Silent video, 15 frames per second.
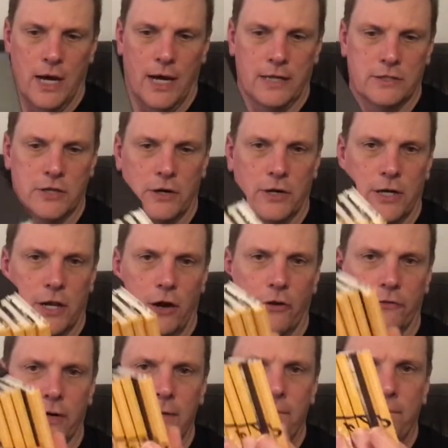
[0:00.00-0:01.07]
I turned it
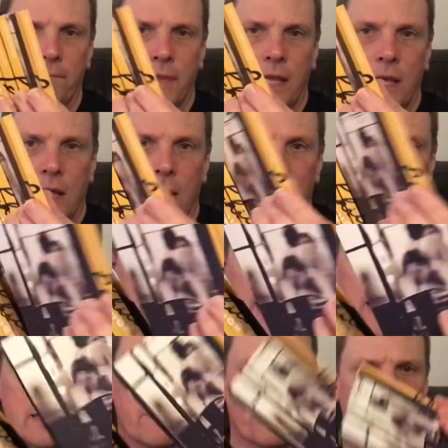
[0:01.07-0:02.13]
over,
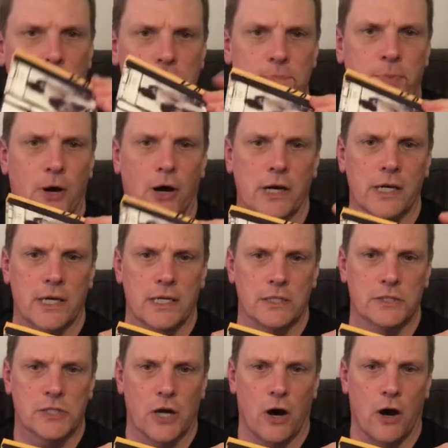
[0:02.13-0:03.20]
and the first book
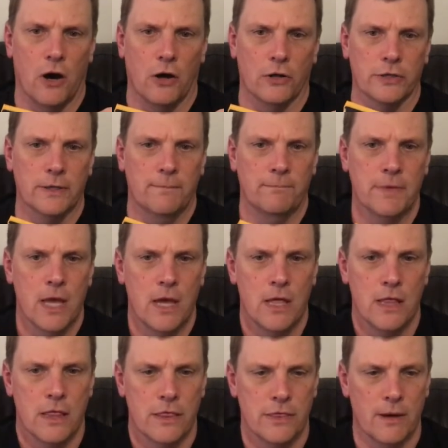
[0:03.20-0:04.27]
is called
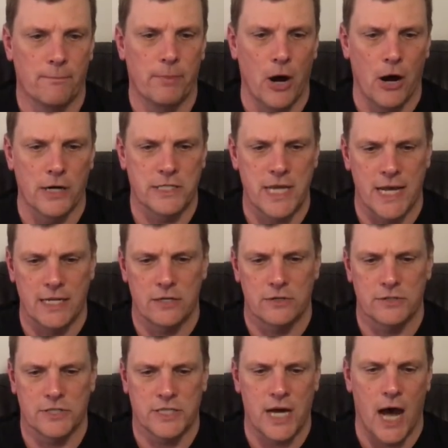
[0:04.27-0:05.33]
The
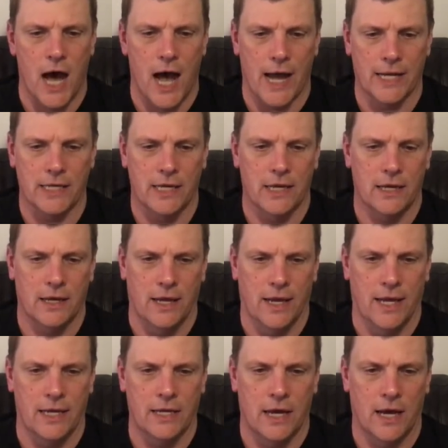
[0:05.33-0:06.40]
Bartender's Guide.
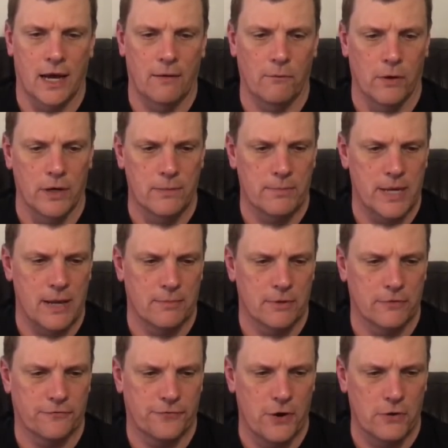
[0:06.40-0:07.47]
And I want to be able
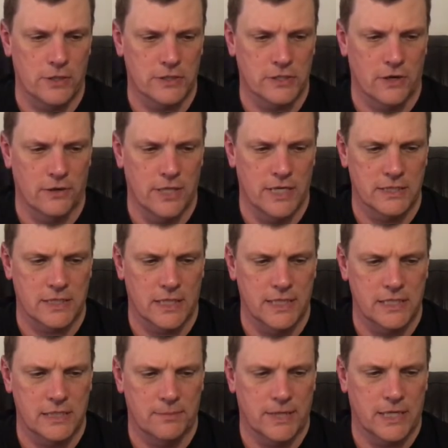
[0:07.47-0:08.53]
to focus on this,
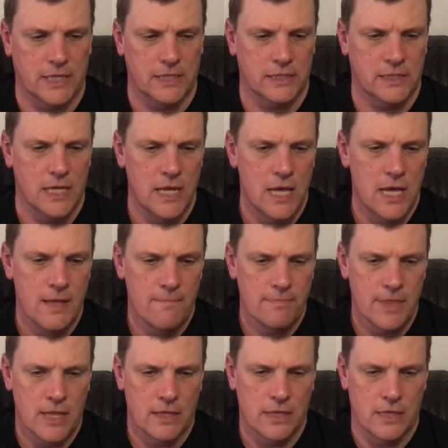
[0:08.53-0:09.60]
Lisa, because
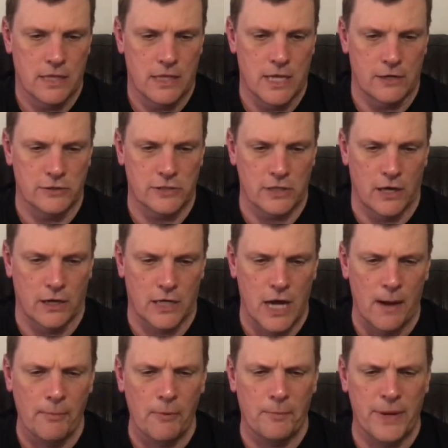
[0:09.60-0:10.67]
there's a
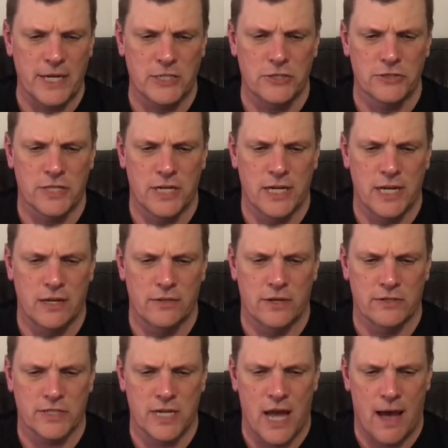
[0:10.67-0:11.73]
couple pictures in here.
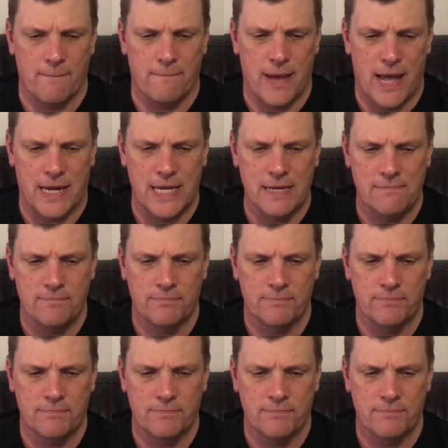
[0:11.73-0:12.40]
There's not many.